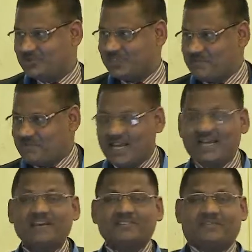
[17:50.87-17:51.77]
You see,
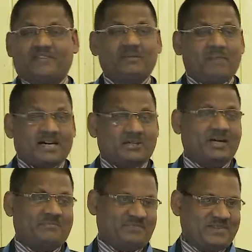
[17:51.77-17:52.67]
it gives a feedback to
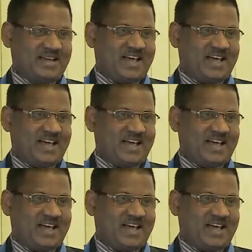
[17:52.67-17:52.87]
him.